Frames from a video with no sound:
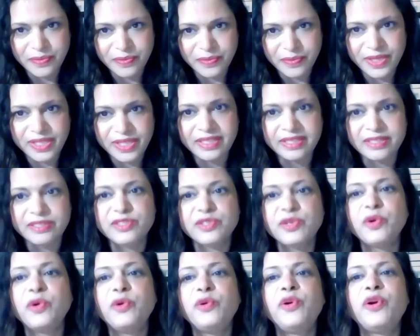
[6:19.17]
with a
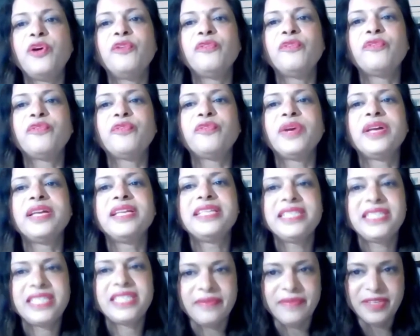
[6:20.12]
score of
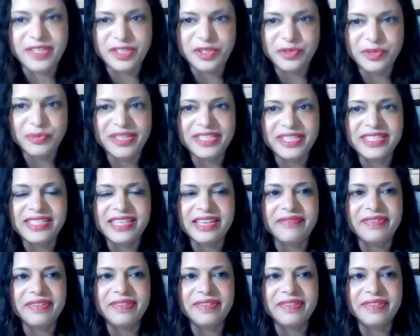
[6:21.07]
72.7.